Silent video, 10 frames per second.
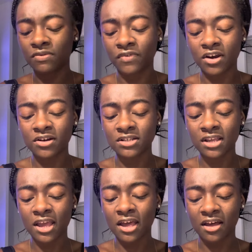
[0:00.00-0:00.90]
reverse.
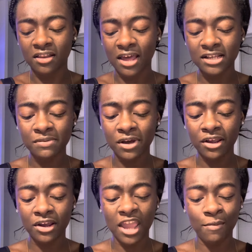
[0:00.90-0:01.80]
Yeah, like somebody
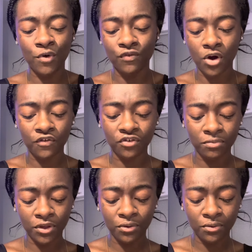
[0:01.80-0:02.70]
here can't move on from
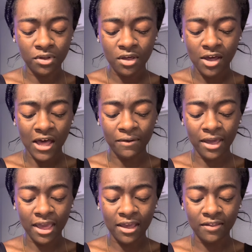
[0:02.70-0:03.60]
you,
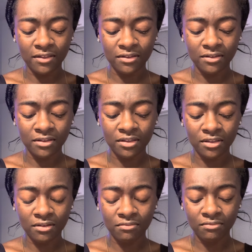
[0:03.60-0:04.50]
okay?
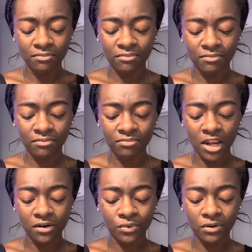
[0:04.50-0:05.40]
They
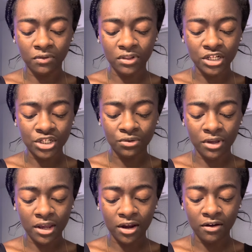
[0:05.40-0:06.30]
don't want to release you
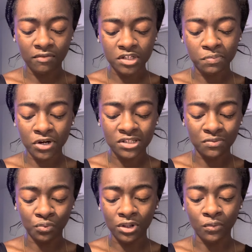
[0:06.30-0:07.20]
here. This
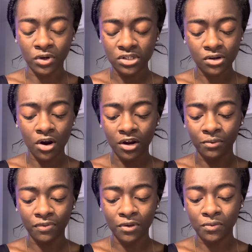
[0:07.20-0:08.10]
person really wants to argue
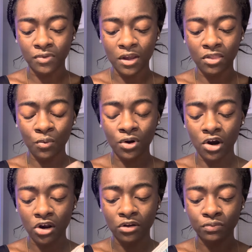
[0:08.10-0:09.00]
with you. They they want to
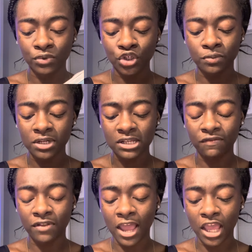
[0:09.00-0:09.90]
argue with you because they
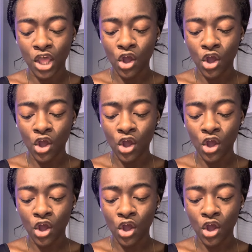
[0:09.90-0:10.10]
feel like